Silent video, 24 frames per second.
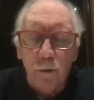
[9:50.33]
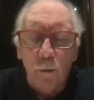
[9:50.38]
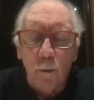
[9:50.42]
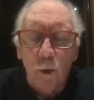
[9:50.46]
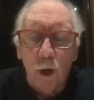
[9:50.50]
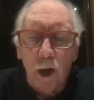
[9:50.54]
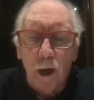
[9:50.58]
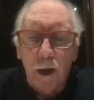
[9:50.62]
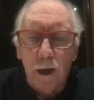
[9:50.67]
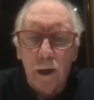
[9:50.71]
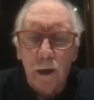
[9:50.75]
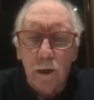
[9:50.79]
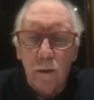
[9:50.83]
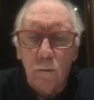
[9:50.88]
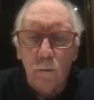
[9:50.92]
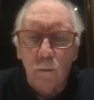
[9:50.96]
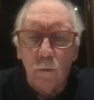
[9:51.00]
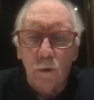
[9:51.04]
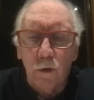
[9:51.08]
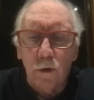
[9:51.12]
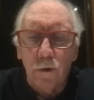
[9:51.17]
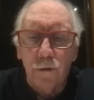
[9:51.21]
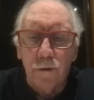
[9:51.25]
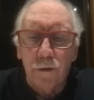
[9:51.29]
away
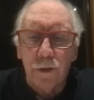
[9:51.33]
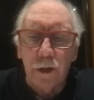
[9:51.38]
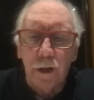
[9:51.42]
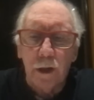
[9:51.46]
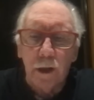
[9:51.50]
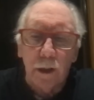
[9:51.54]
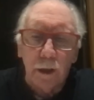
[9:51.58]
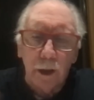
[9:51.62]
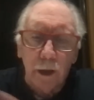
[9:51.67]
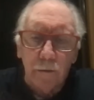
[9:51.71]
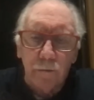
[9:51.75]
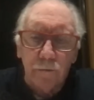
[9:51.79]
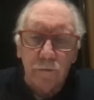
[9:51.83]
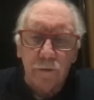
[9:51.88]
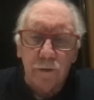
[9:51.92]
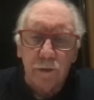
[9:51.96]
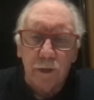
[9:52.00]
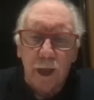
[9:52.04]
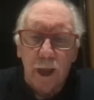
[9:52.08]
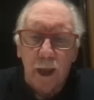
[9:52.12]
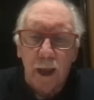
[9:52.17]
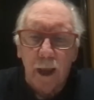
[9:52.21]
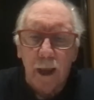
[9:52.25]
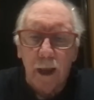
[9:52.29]
with the
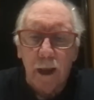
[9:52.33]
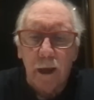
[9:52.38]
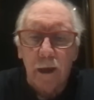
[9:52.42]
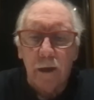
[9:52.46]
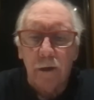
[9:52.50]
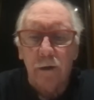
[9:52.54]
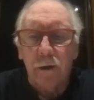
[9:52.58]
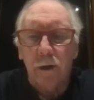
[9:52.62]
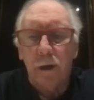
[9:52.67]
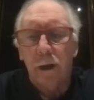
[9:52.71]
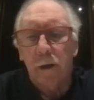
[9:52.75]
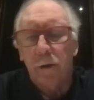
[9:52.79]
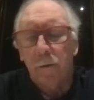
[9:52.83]
left hand